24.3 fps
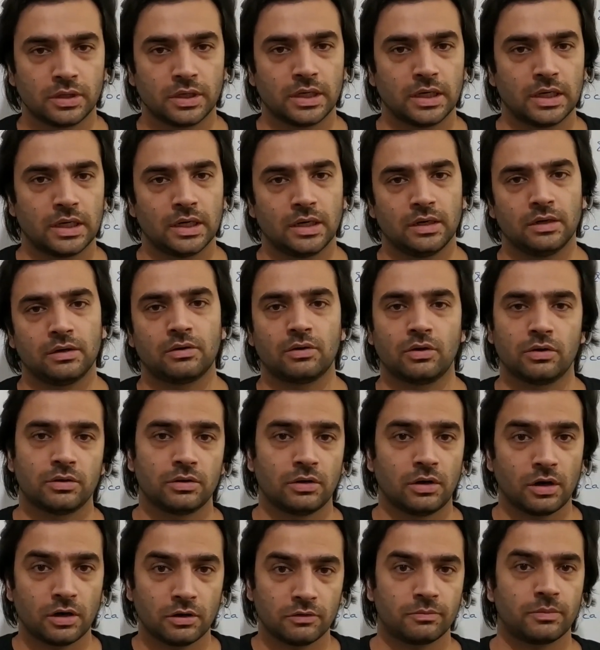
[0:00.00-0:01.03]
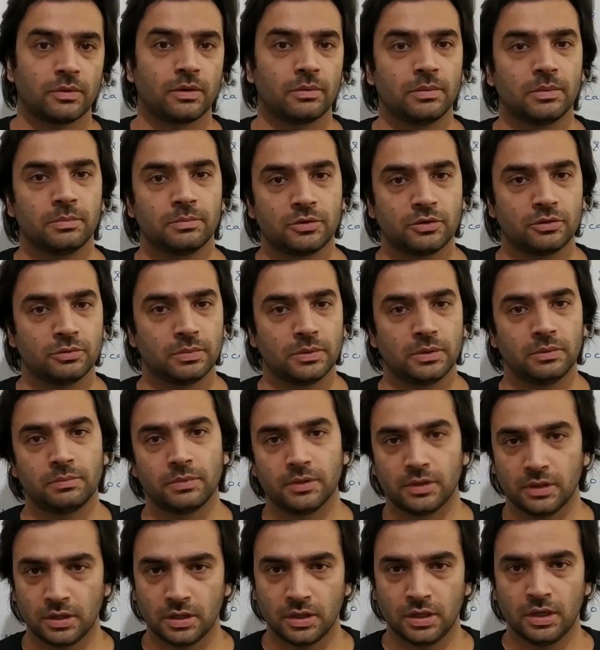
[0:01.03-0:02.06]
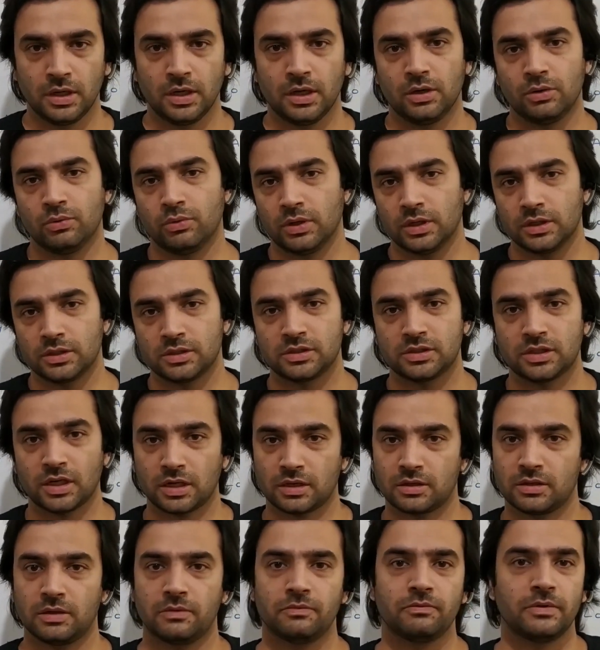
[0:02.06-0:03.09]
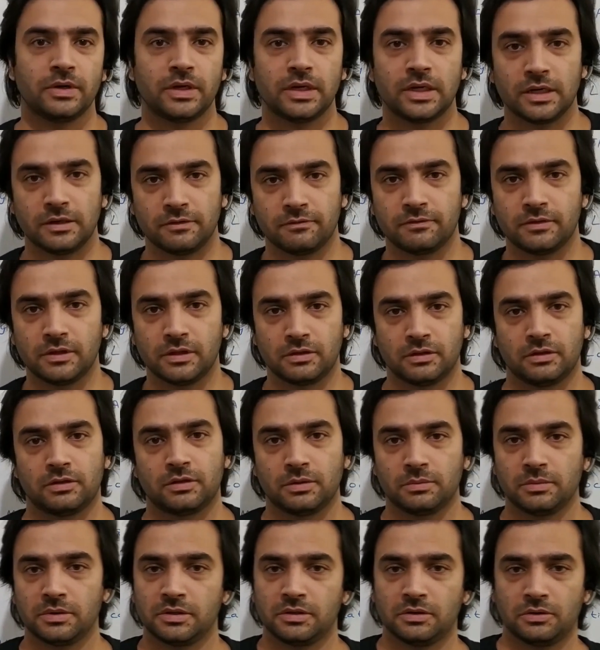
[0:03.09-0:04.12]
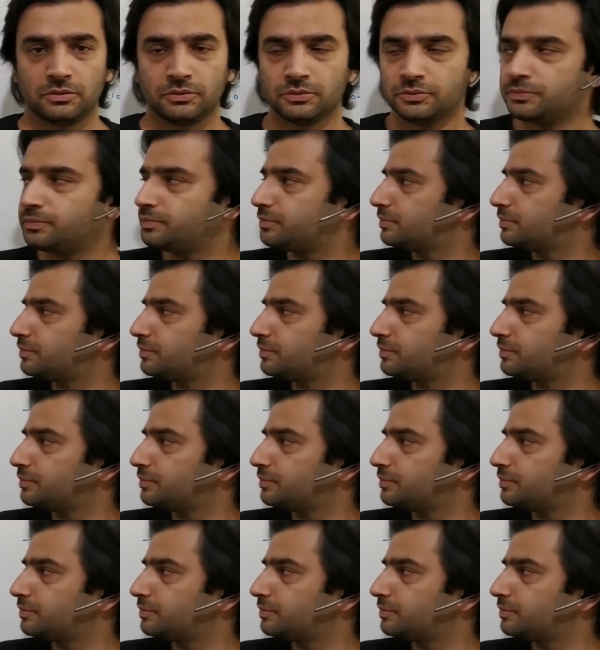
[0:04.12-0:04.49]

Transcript: It will cause a lot of problems to people who are stuck somewhere if the system is down.